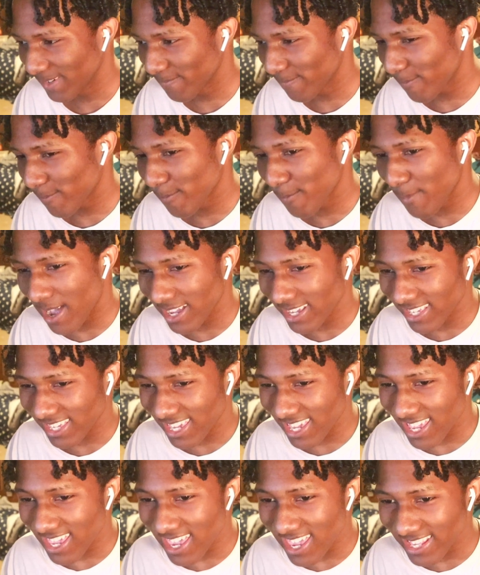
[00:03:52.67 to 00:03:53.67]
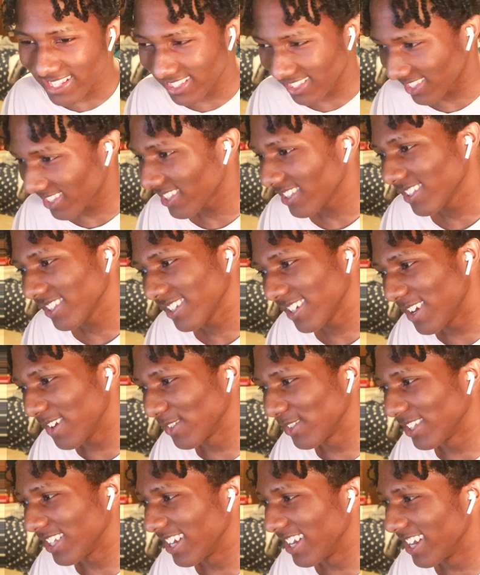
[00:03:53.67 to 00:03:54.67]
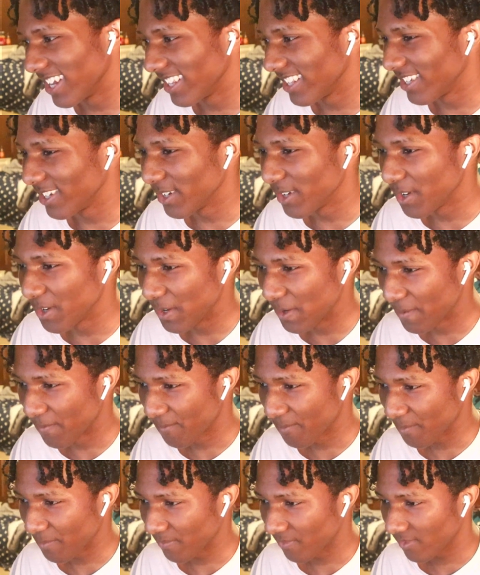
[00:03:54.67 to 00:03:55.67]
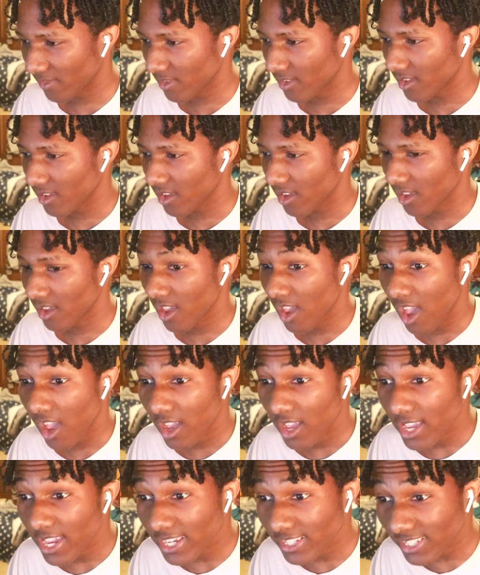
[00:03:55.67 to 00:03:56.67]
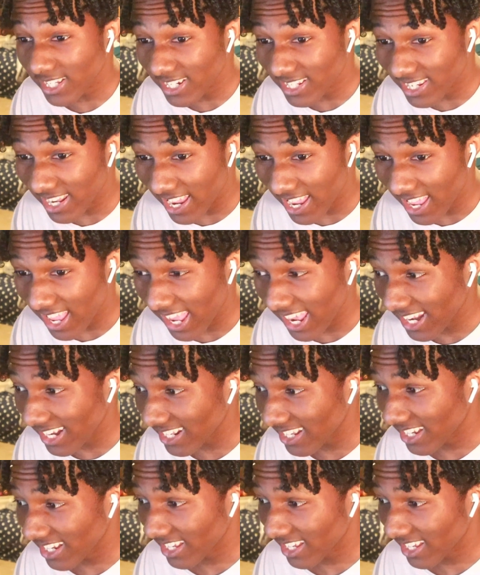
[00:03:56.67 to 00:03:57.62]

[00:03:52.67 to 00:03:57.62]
My, My kids. I'm done, dude. Is he dead?